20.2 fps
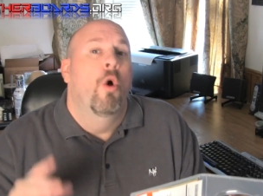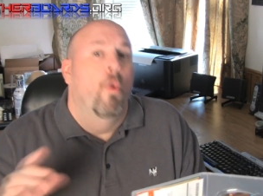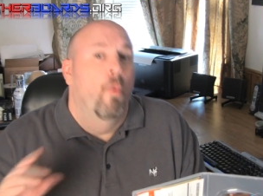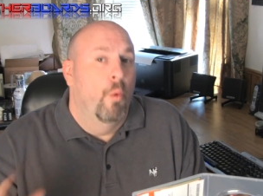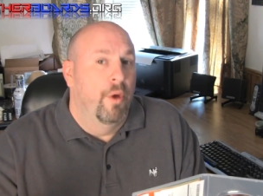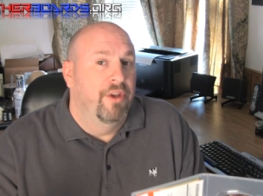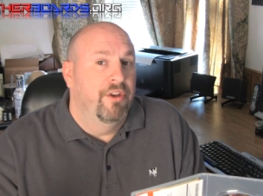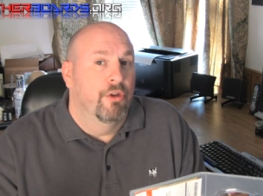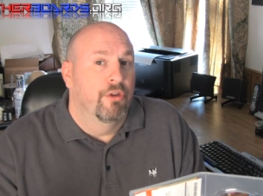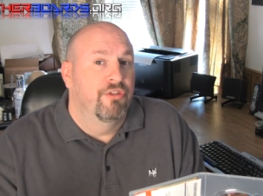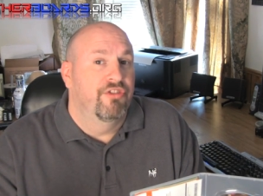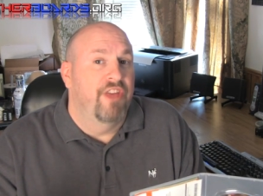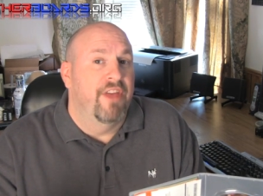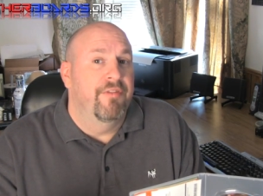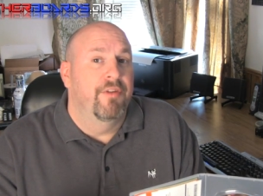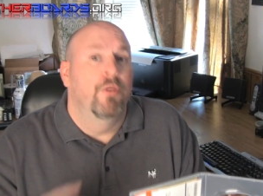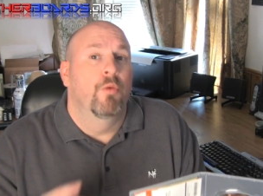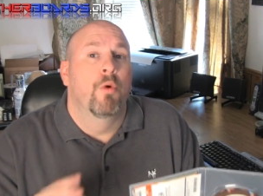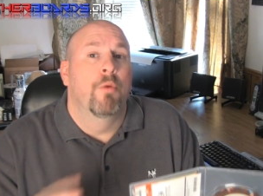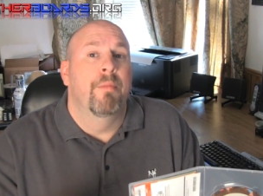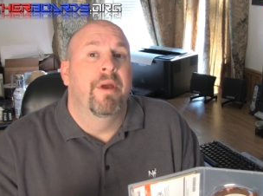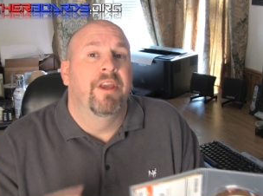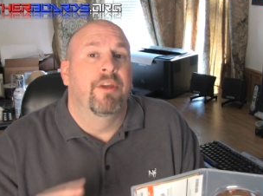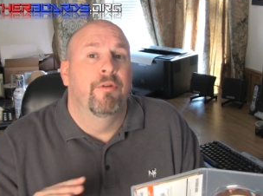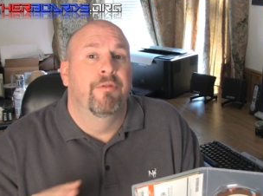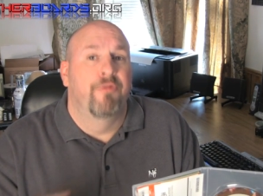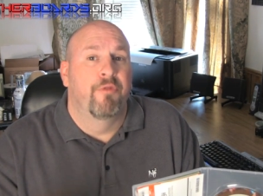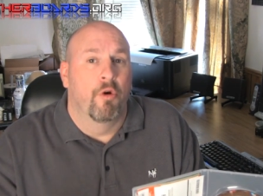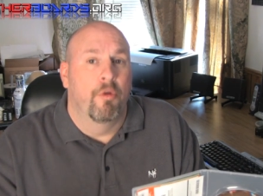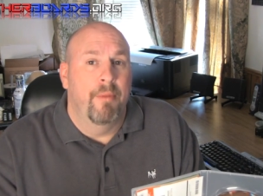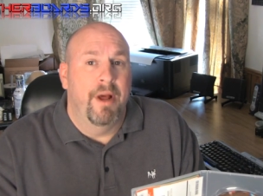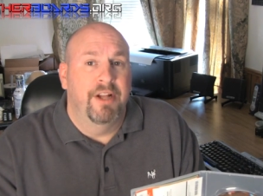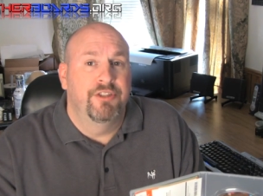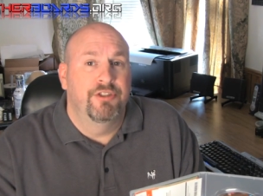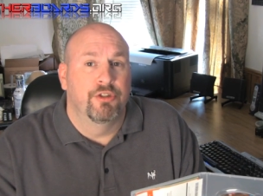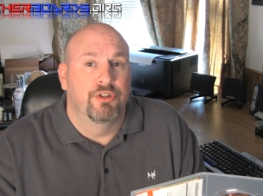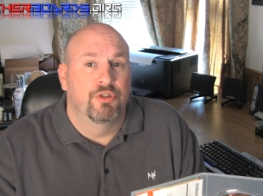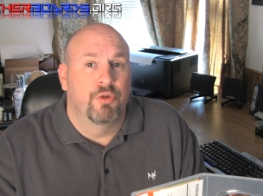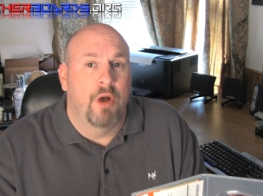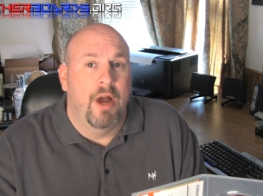Windows 7 will make you
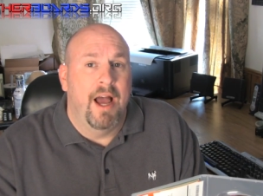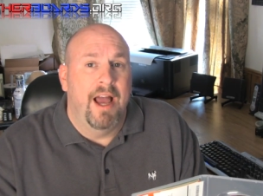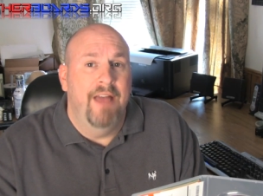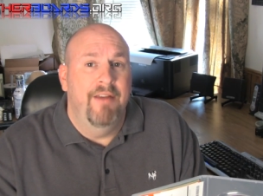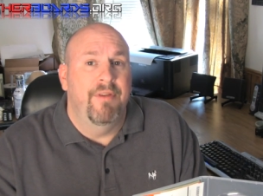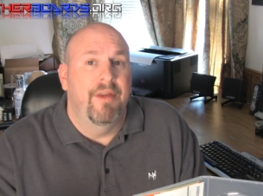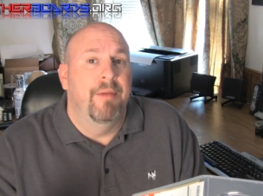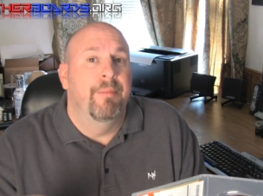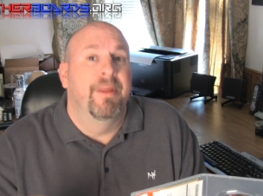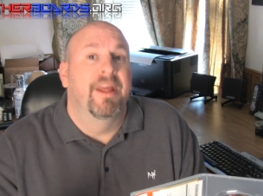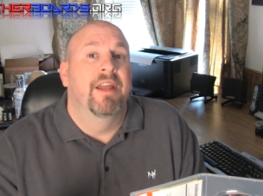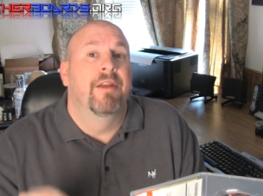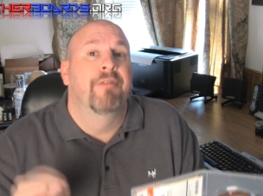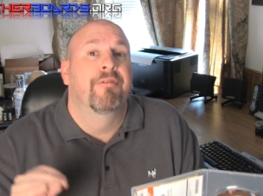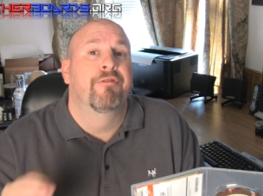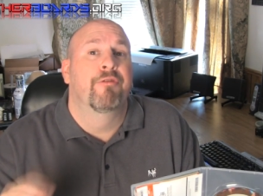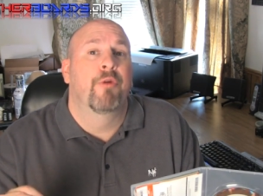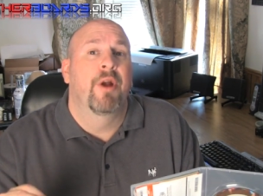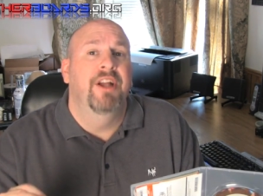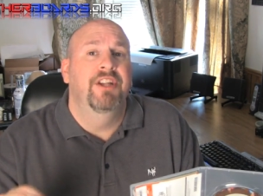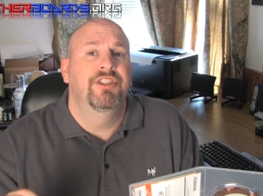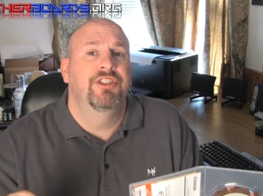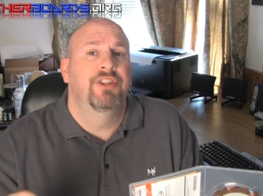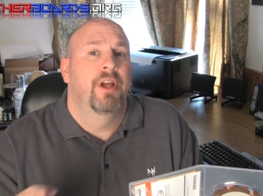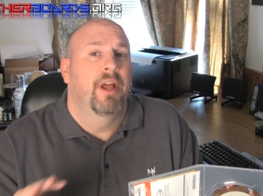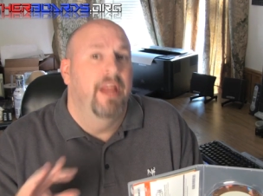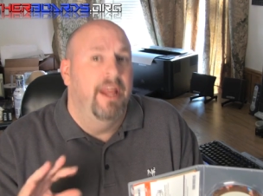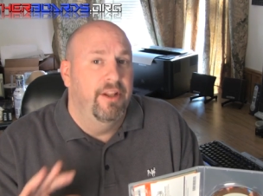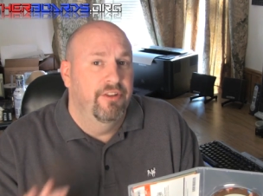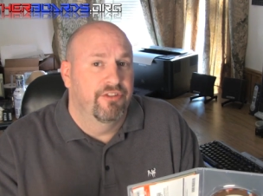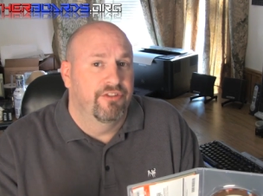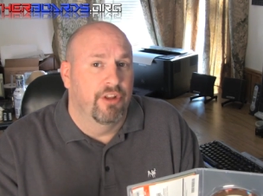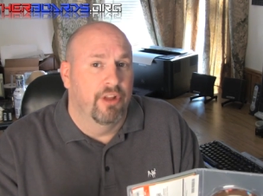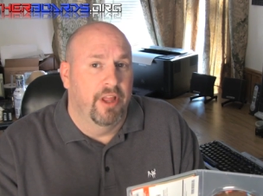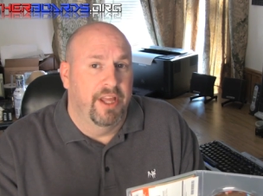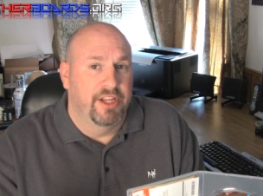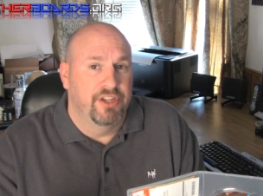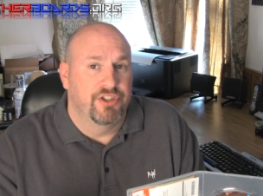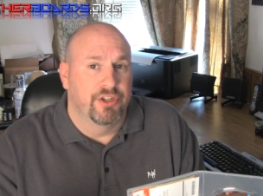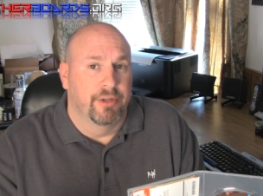format your drive and begin a fresh
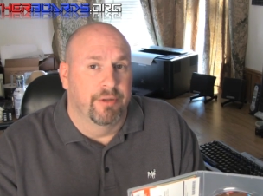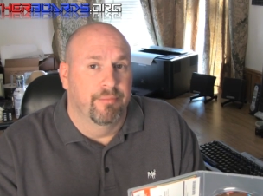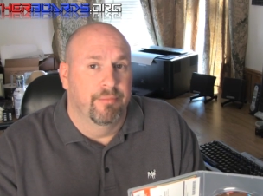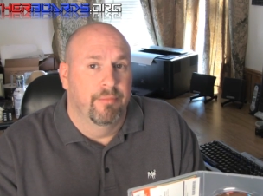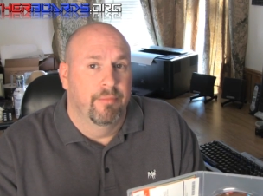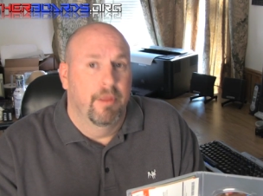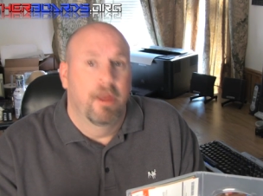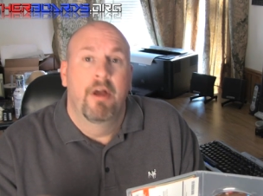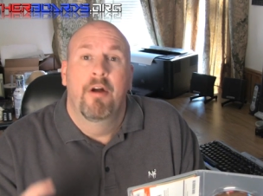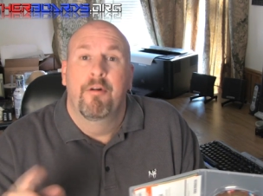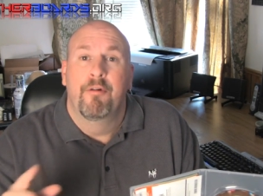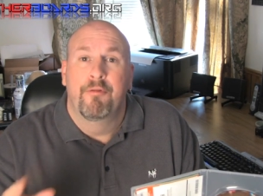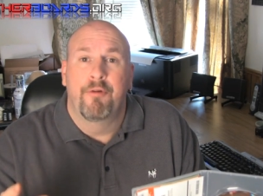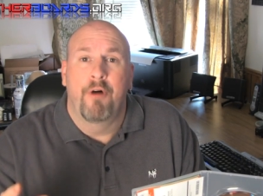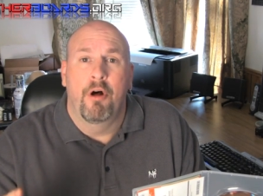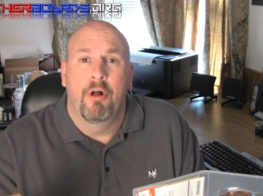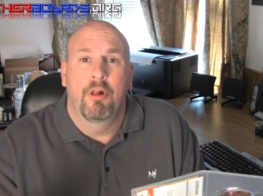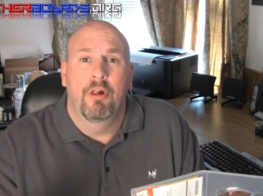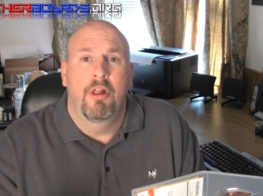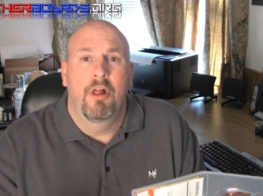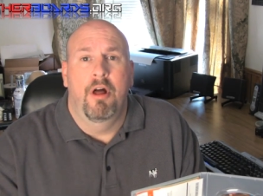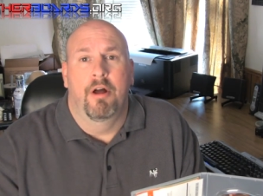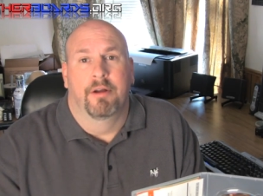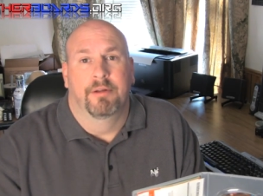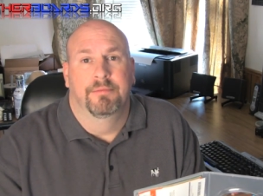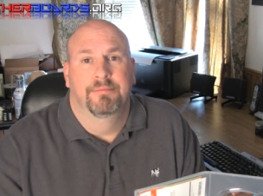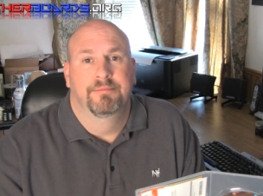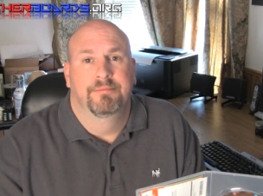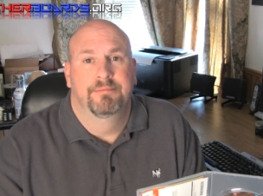installation. Follow along.